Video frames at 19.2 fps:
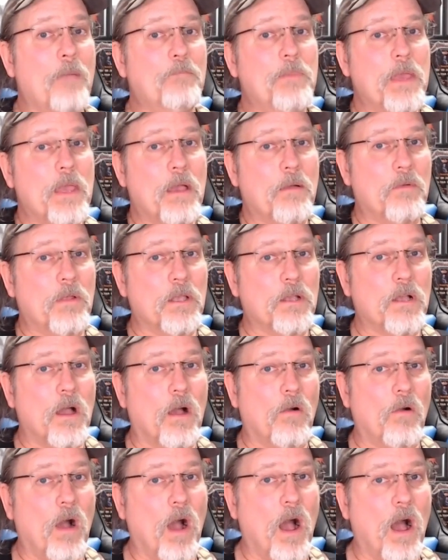Be able to
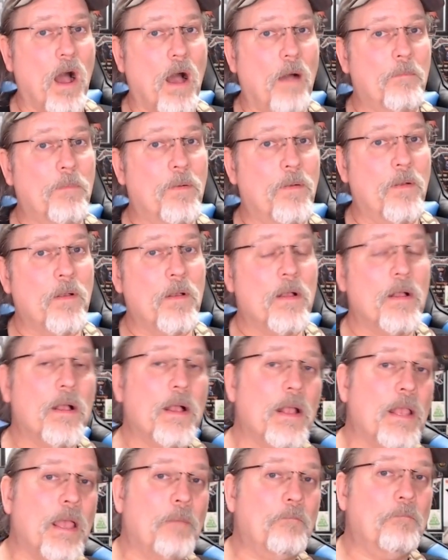go up
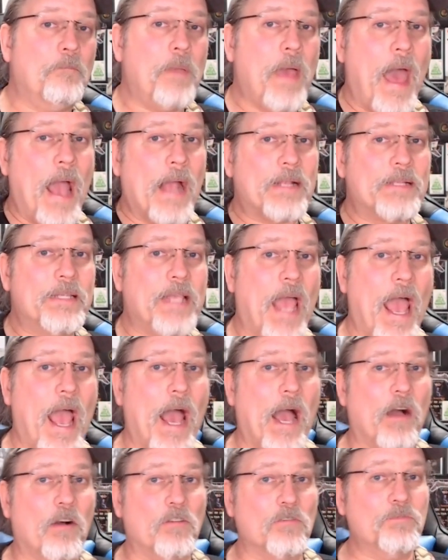and then back
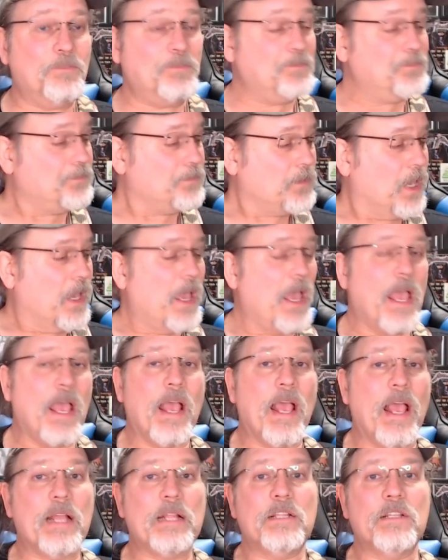down
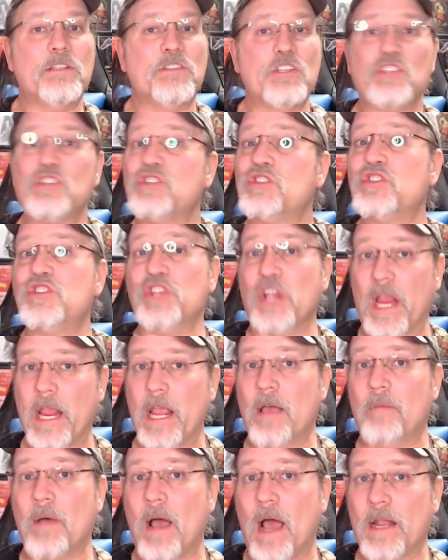and just
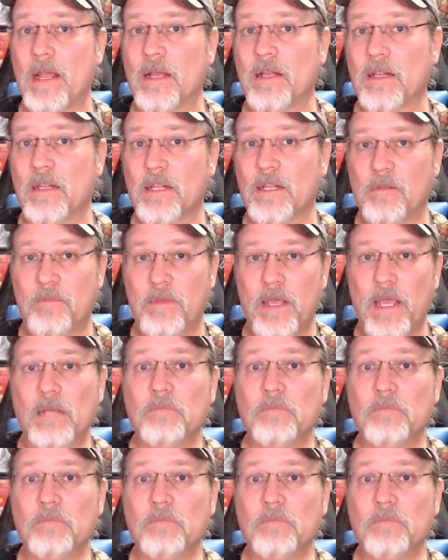jam on it a little bit.